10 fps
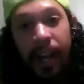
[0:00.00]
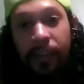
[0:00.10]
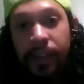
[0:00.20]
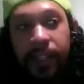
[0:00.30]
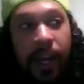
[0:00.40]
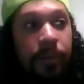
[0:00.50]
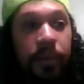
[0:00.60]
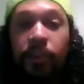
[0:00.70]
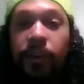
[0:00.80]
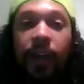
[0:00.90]
every time.
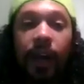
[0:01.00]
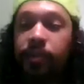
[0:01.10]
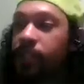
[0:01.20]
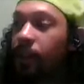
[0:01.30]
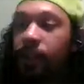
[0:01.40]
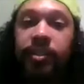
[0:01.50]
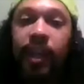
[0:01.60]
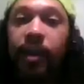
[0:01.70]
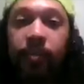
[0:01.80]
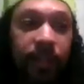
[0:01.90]
I was telling
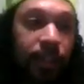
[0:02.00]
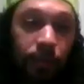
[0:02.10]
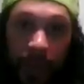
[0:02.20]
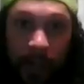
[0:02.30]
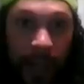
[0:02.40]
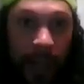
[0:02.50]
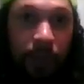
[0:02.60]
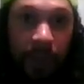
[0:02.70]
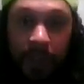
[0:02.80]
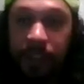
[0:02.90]
Sam this because we already had
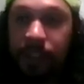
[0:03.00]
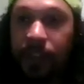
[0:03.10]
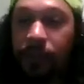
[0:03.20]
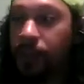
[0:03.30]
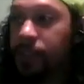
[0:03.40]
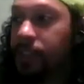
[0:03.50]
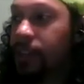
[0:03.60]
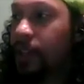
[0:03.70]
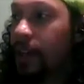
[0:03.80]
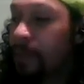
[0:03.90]
one of these interviews,
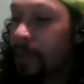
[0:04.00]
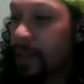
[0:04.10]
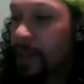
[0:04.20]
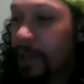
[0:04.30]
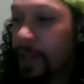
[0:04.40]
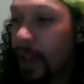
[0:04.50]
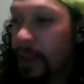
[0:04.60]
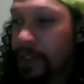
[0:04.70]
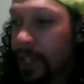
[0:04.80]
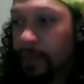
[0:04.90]
and I
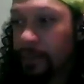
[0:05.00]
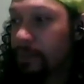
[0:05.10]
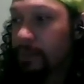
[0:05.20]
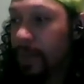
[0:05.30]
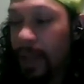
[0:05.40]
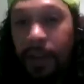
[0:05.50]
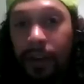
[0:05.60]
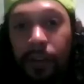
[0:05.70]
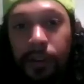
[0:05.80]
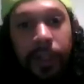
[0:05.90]
was like, man,
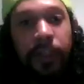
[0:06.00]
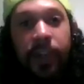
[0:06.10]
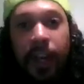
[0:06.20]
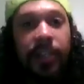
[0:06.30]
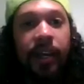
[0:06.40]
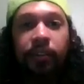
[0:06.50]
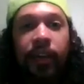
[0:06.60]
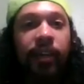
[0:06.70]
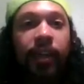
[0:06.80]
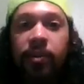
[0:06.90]
all three of you guys had
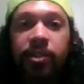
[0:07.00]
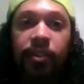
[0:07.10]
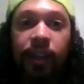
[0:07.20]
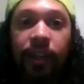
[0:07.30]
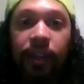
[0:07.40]
great chemistry.